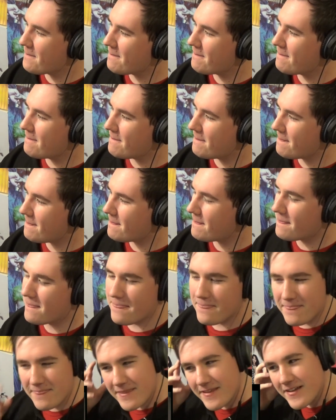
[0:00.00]

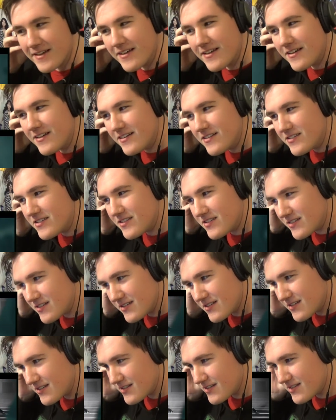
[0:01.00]

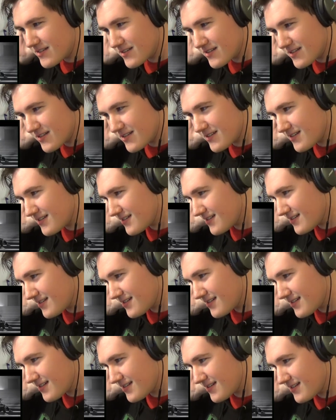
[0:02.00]

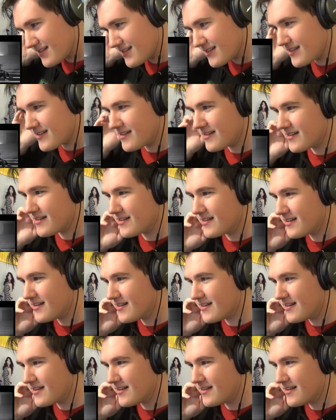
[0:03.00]

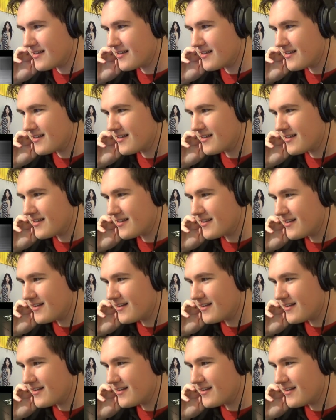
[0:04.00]
Nothing is said.